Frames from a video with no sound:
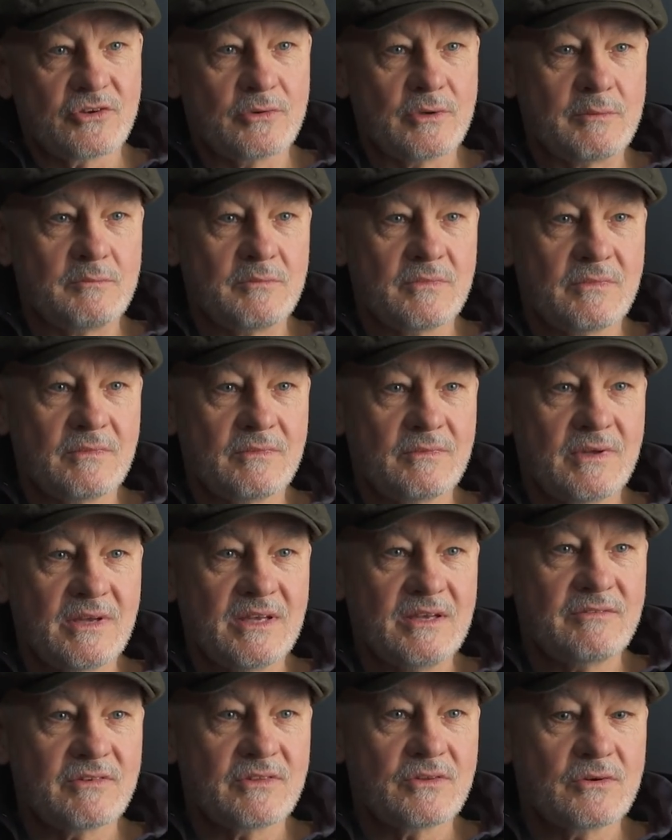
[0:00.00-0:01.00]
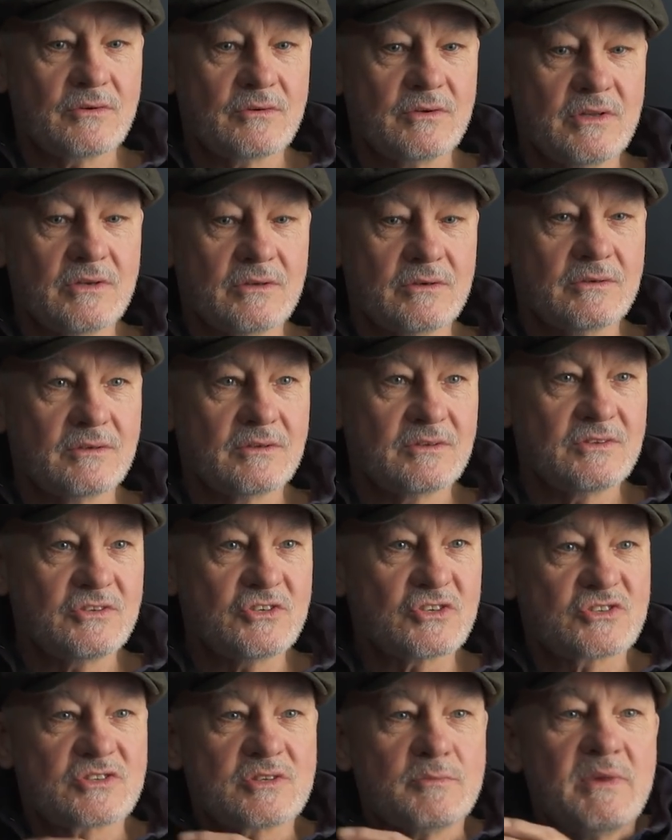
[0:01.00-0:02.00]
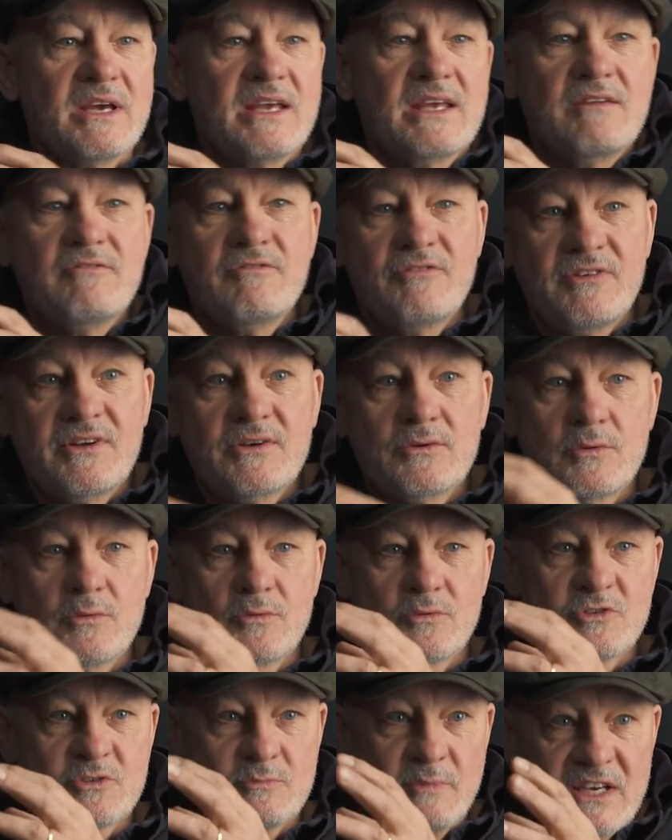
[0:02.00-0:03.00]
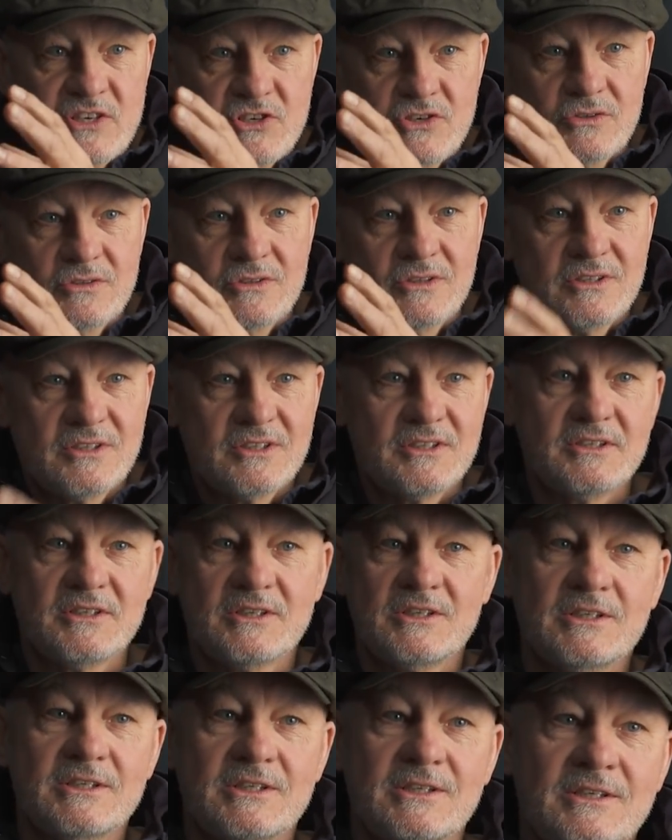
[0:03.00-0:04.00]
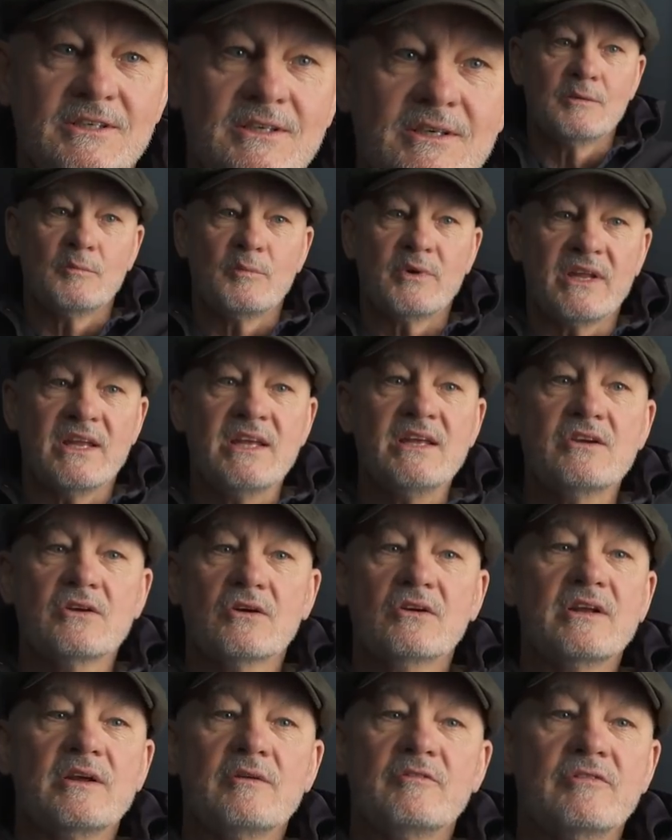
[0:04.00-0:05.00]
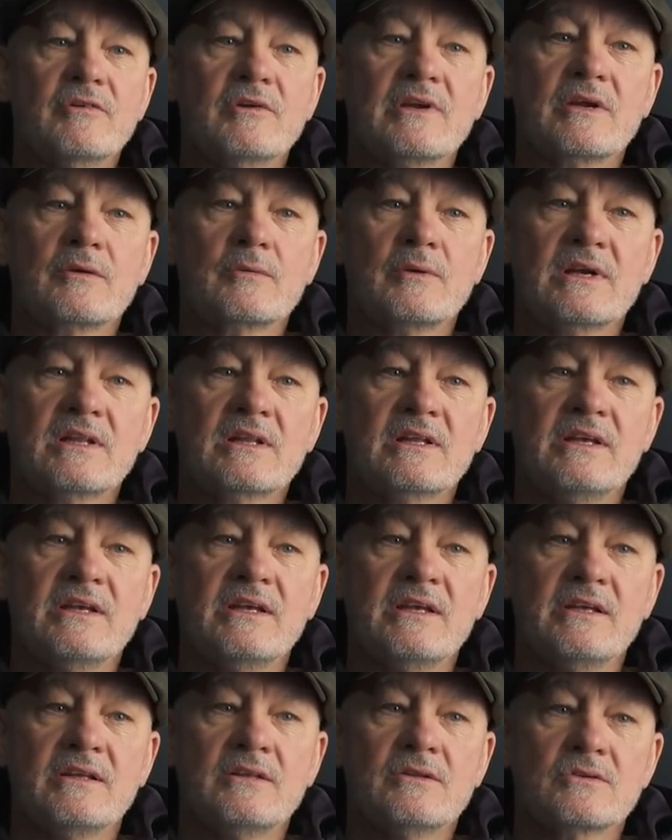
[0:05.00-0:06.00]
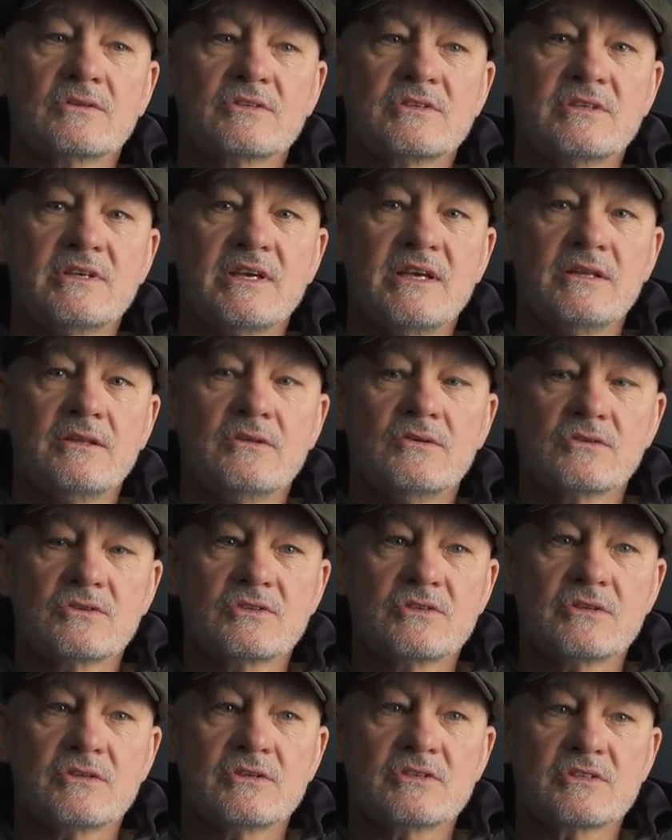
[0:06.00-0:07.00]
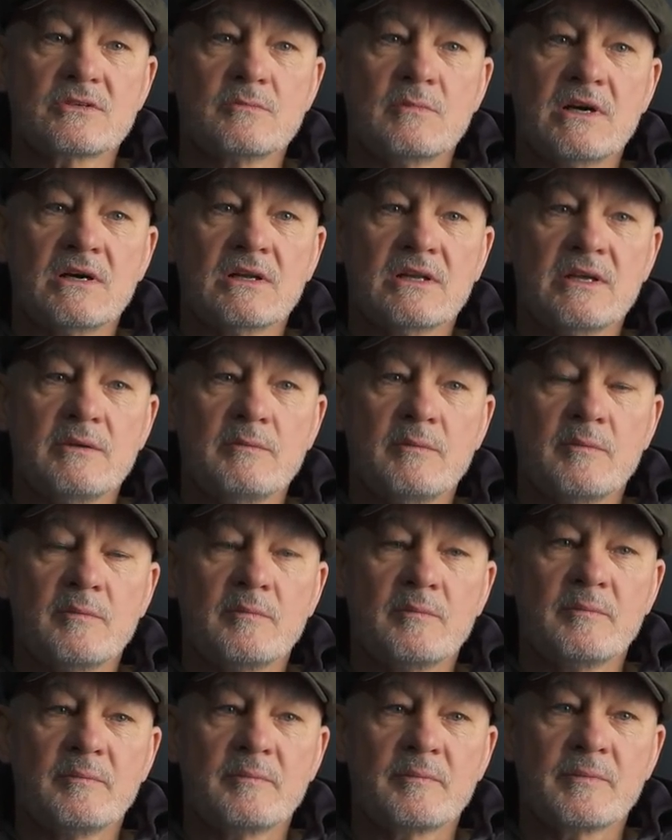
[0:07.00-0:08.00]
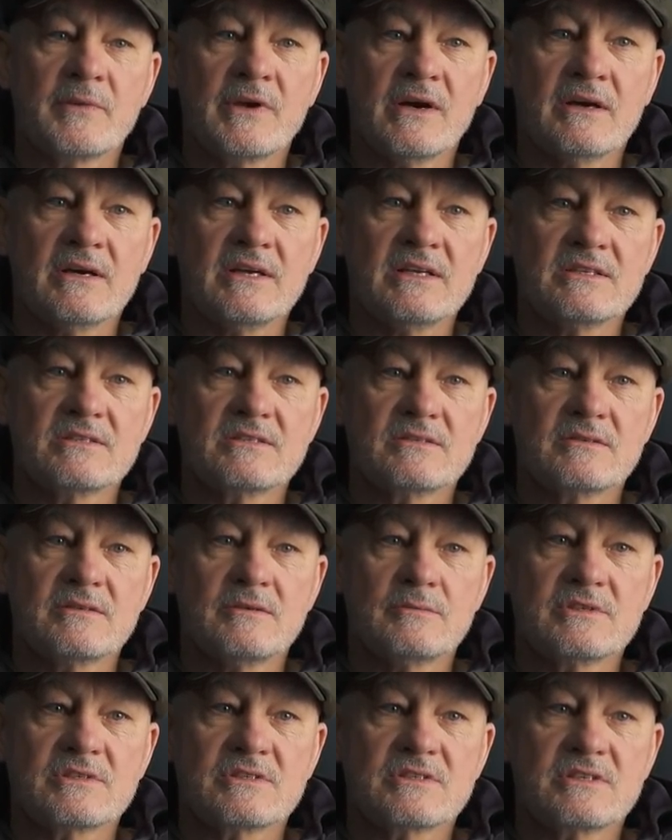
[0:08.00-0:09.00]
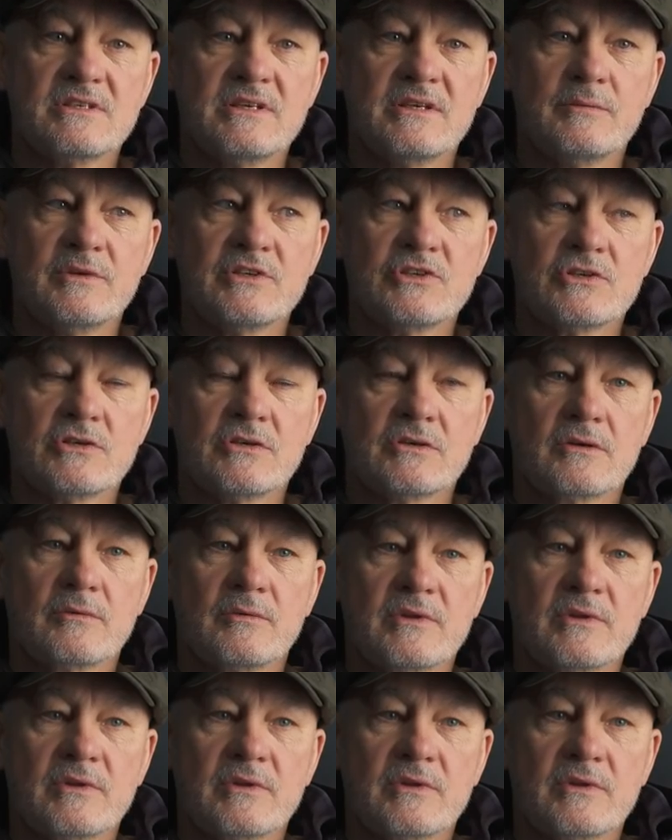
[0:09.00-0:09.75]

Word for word: to him? Even though, you know, just to make him feel special. But he got it very quickly. He looked at, he looked at the Somali guys. There was a scene we shot